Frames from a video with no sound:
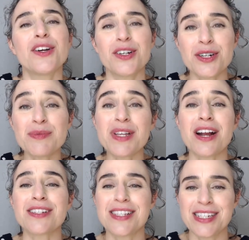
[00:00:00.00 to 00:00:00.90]
Herbs
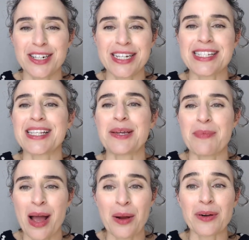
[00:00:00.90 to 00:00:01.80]
are seriously
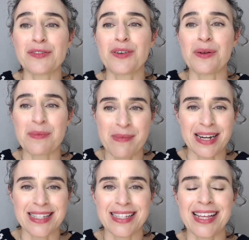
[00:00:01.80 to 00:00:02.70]
powerful
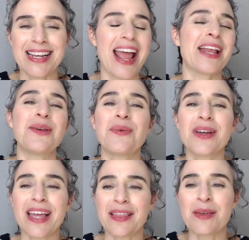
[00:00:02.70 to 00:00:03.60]
medicine, and you will
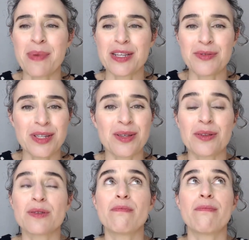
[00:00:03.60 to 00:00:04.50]
get the best
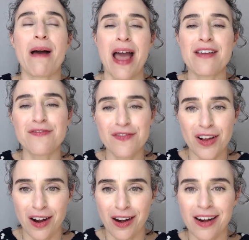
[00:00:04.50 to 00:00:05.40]
results by
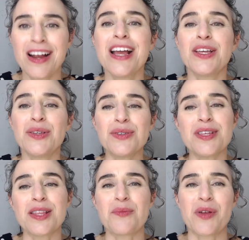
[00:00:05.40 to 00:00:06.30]
far
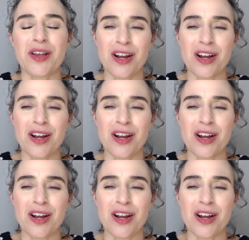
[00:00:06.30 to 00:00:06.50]
using them when they're